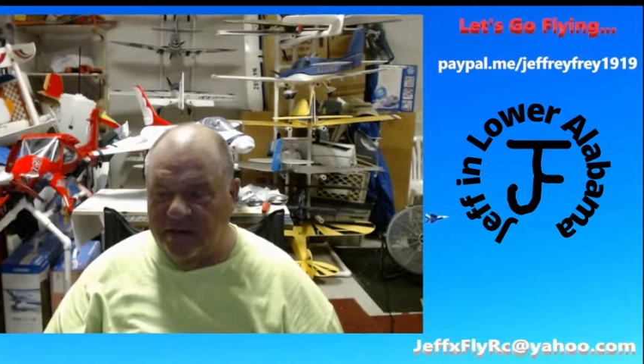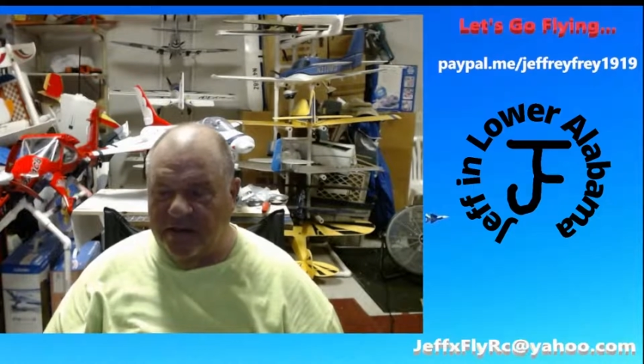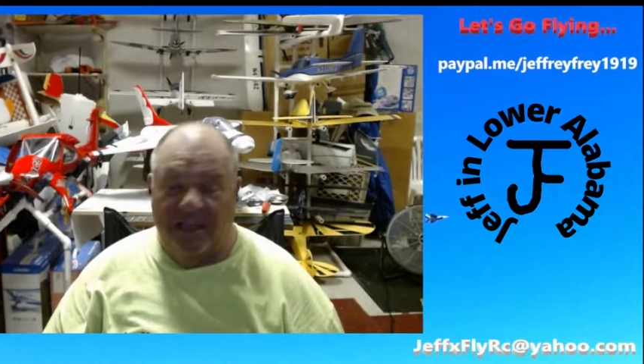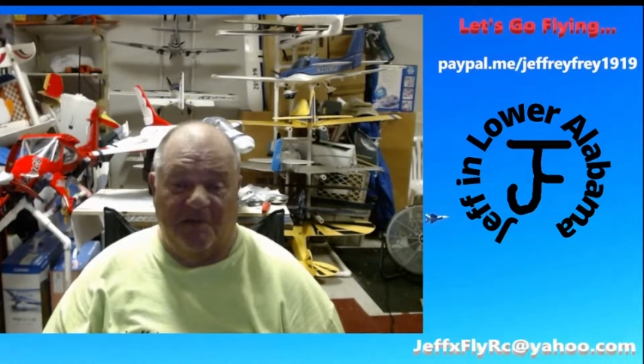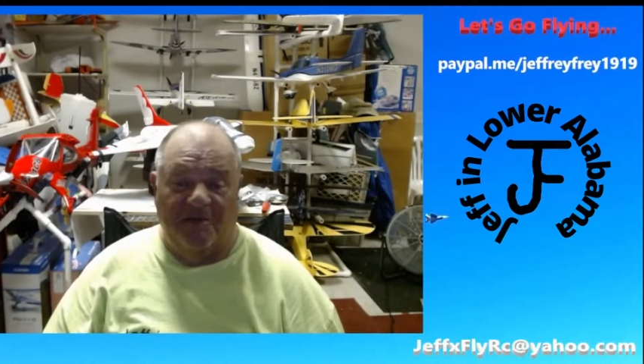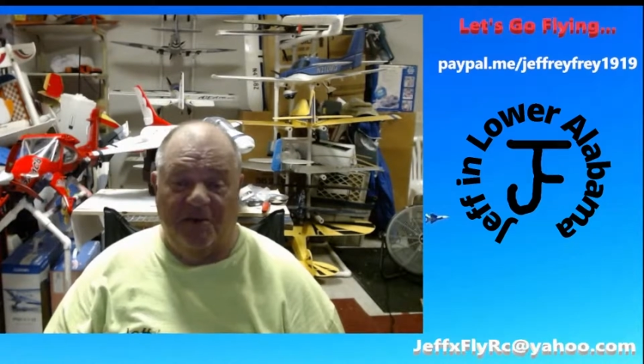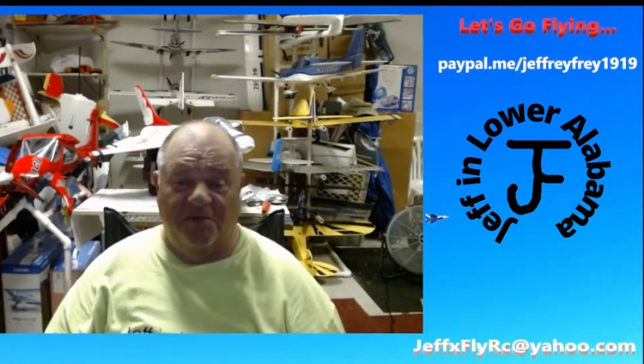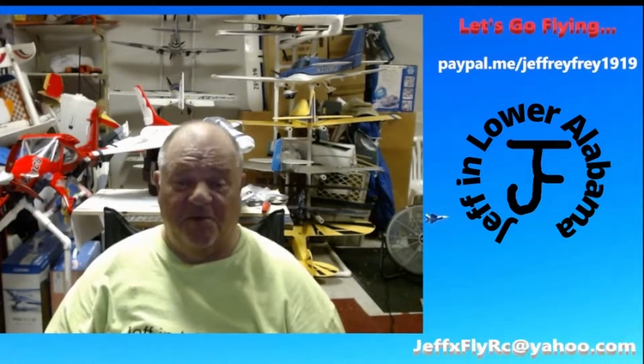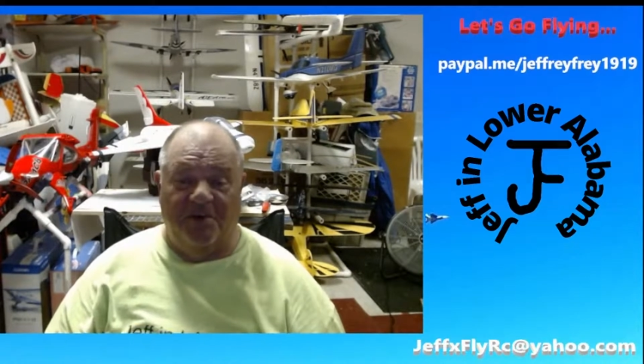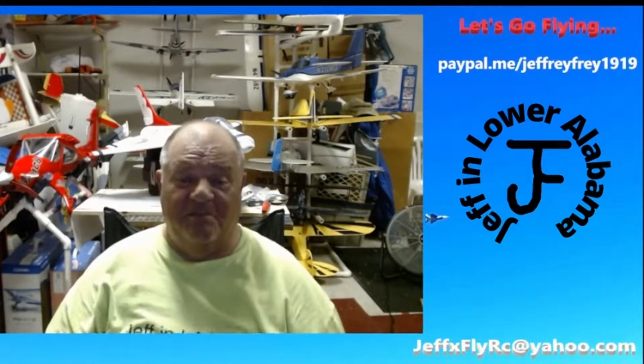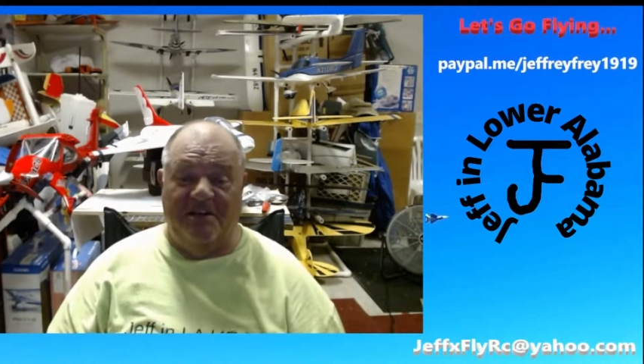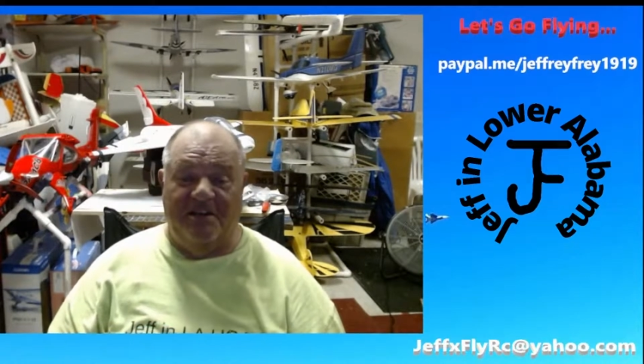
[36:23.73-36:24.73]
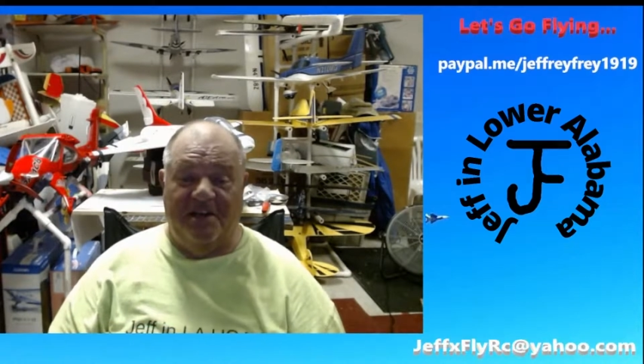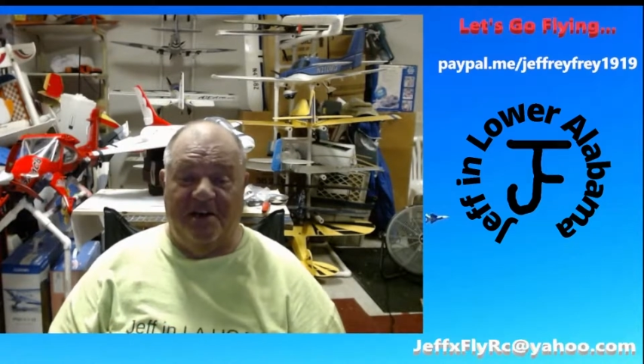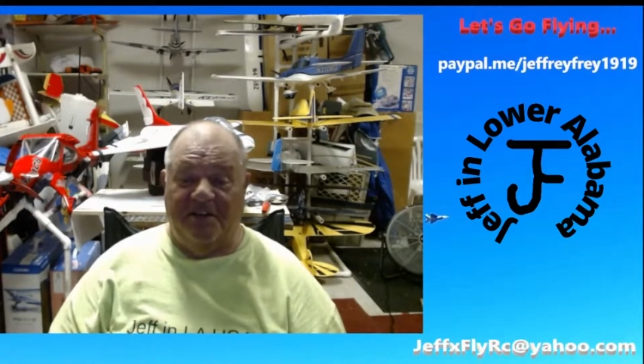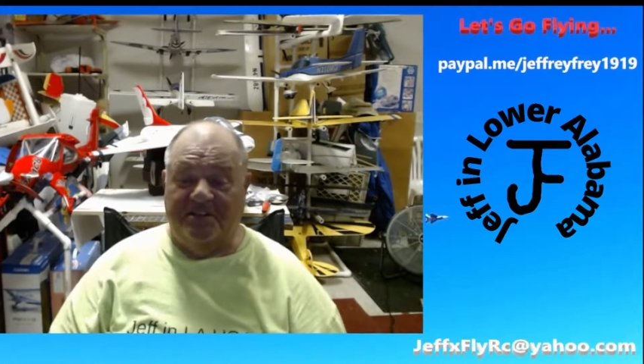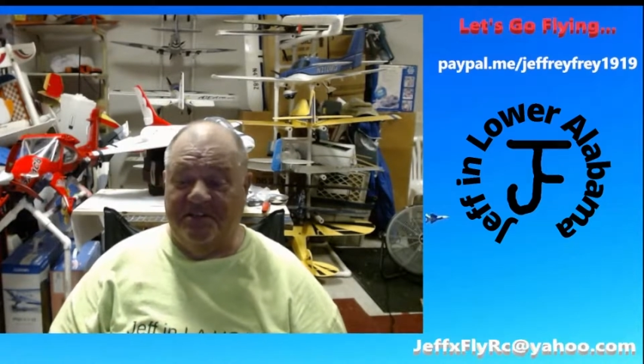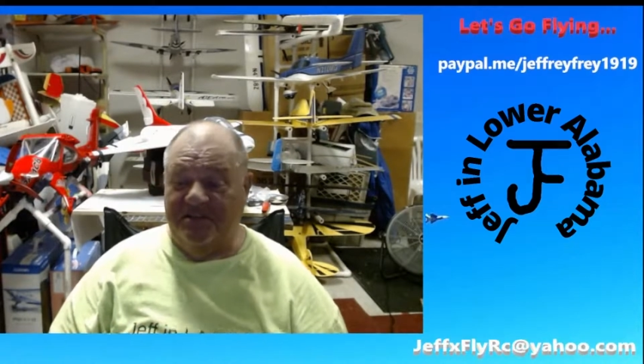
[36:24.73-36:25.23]
Yeah, I'm looking forward to meeting
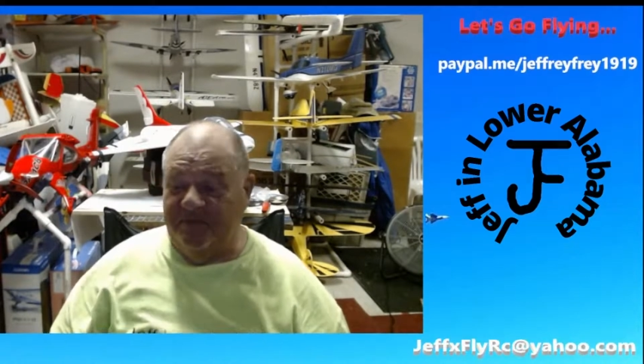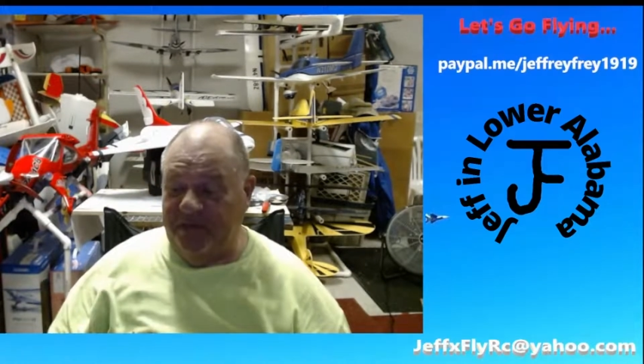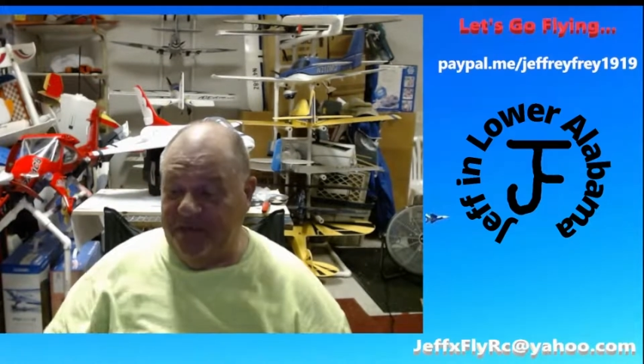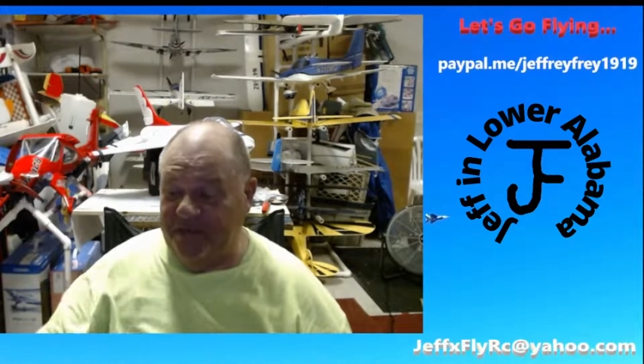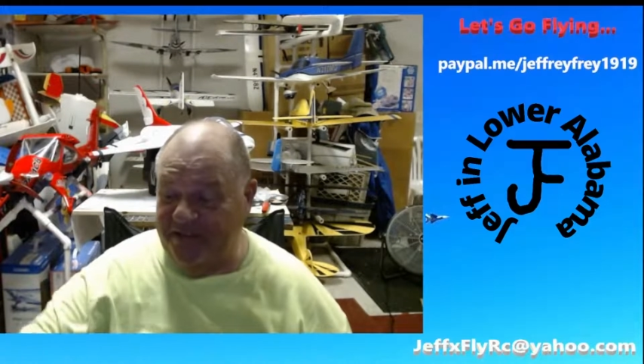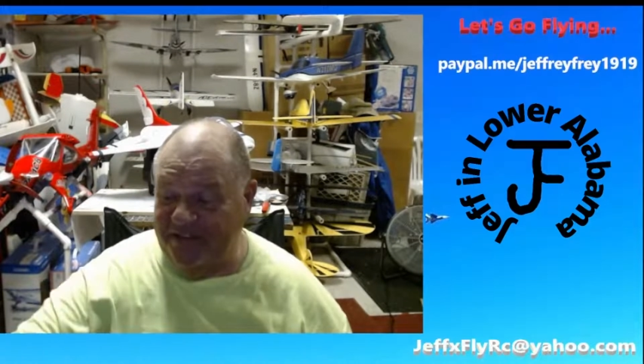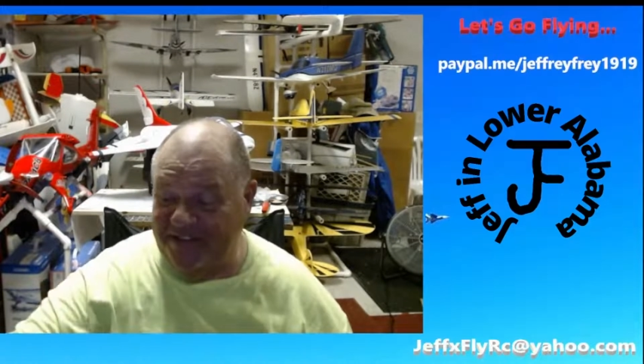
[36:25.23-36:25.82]
Eric too, man.